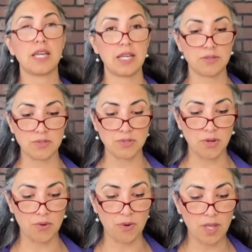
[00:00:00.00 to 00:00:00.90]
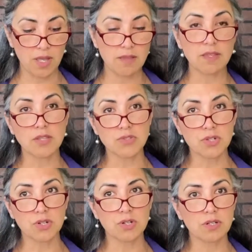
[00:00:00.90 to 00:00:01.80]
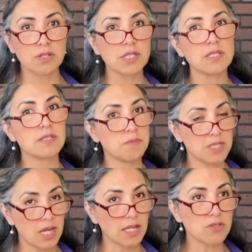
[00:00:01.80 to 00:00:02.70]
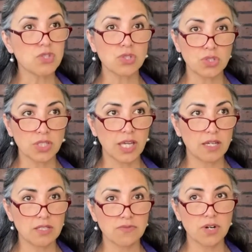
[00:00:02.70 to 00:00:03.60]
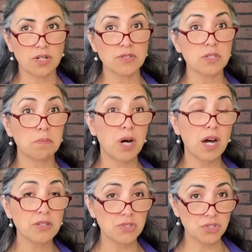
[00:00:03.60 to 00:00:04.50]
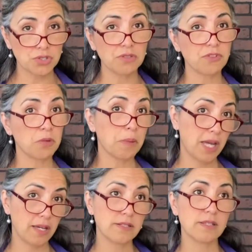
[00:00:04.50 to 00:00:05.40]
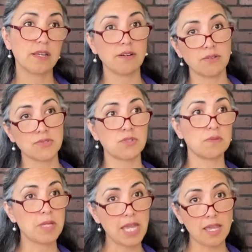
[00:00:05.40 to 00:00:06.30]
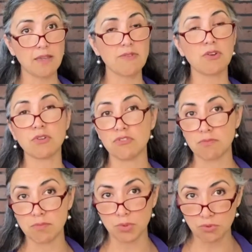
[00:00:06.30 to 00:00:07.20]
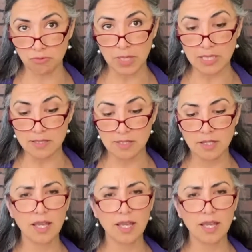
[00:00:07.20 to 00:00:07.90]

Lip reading: And so these are some signs to look at as far as the posture of your pet and also the behavior of movement.